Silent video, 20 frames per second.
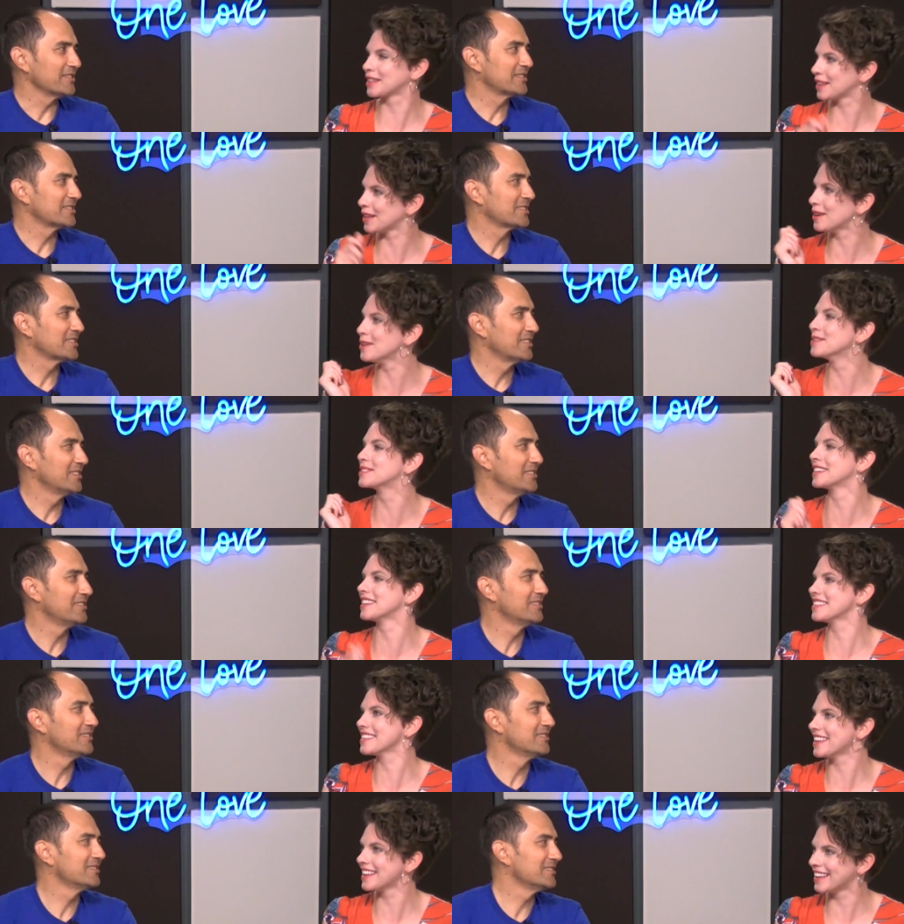Speaker 1: clothes
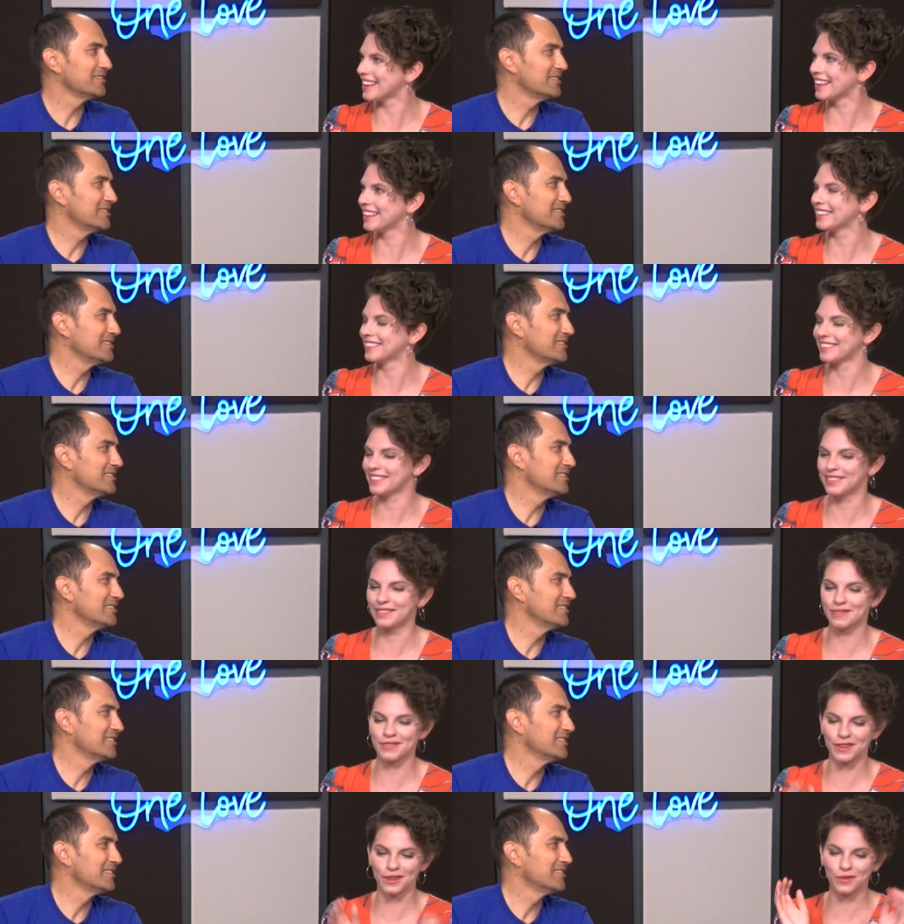in the,
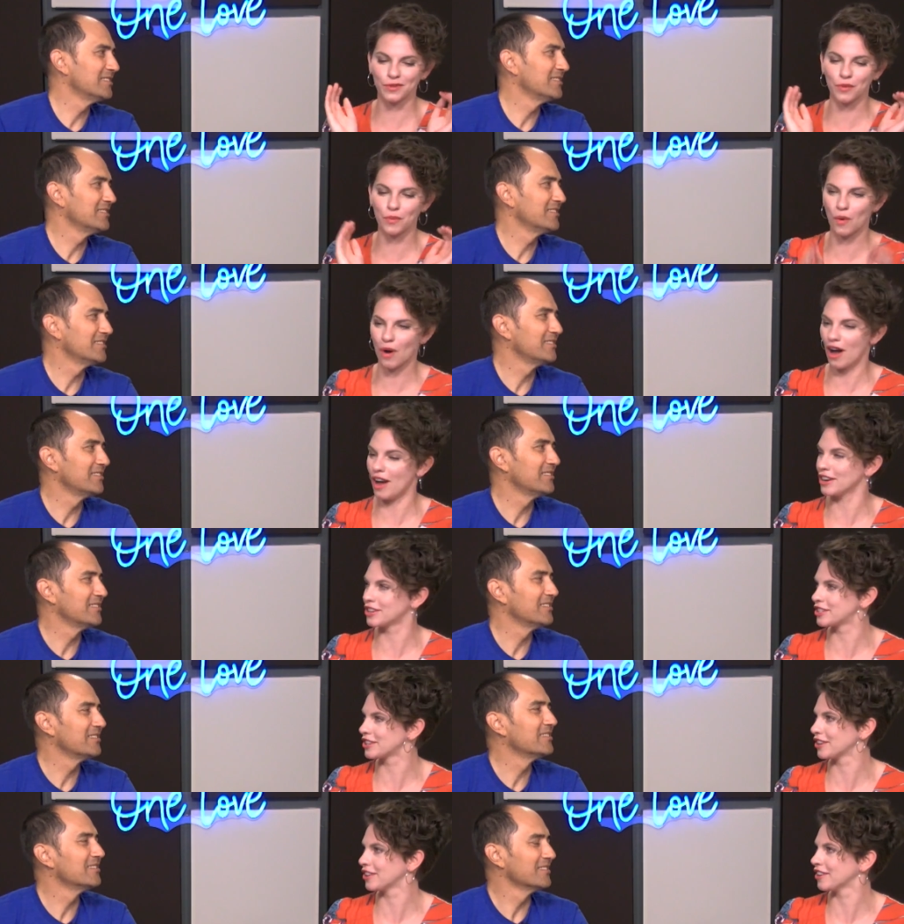the, the
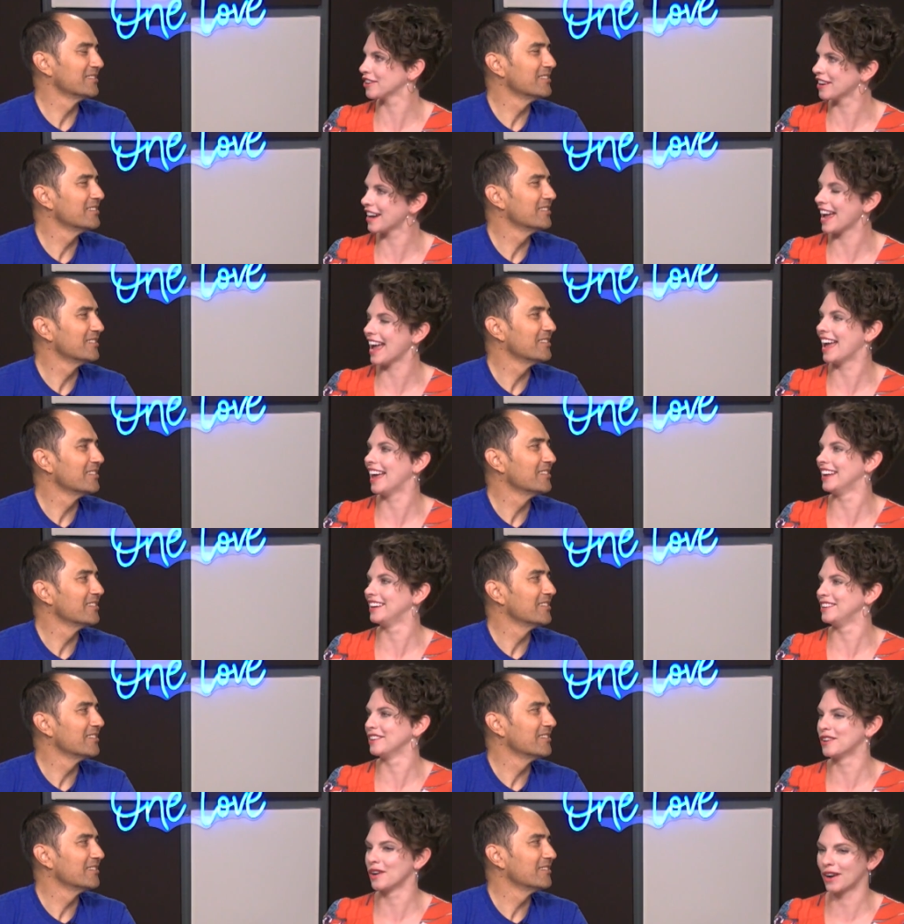washer, and
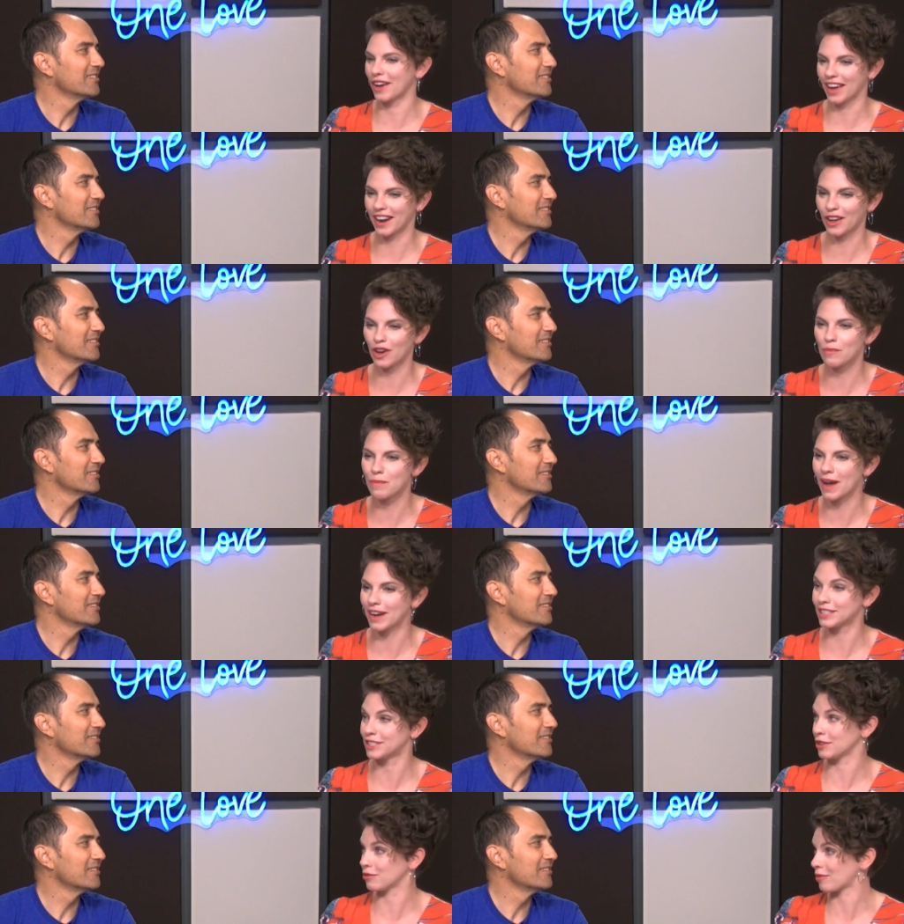you go kind of go back
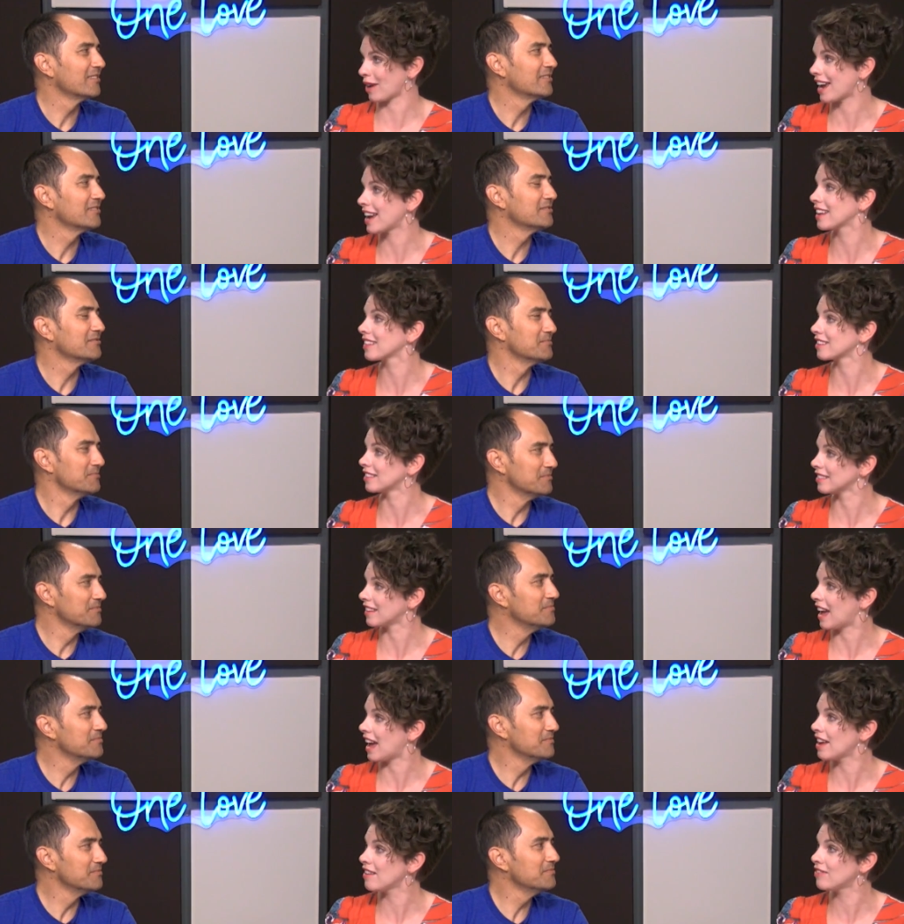to regular
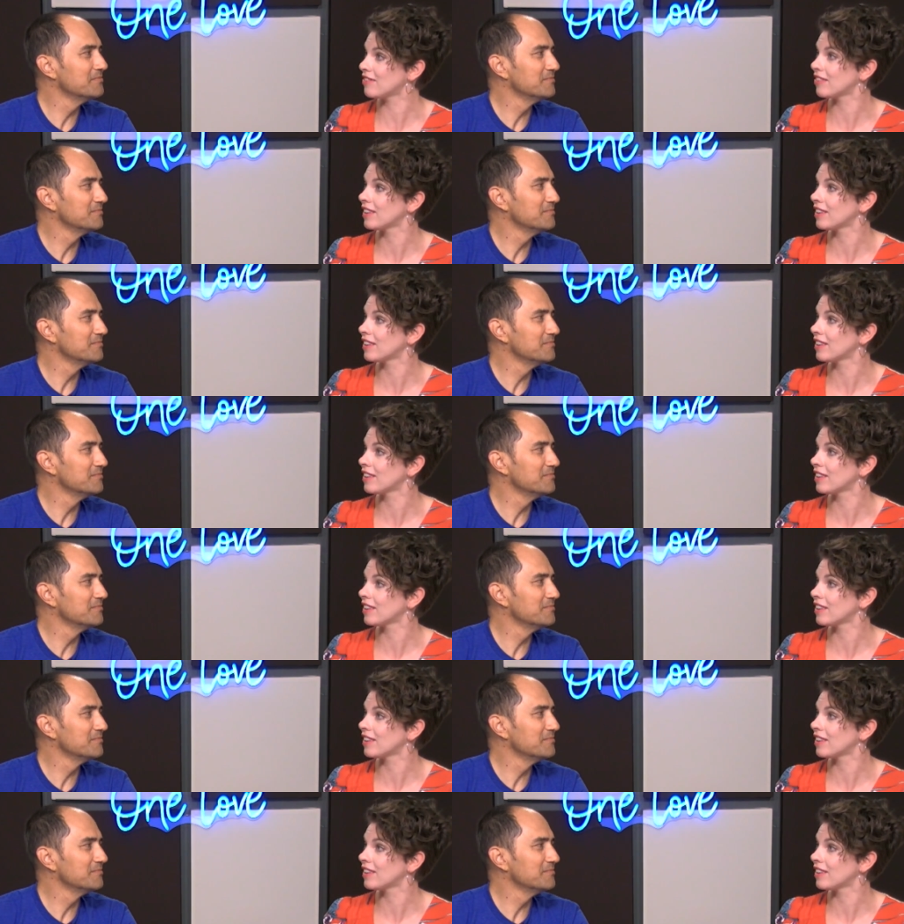mm-hmm. life.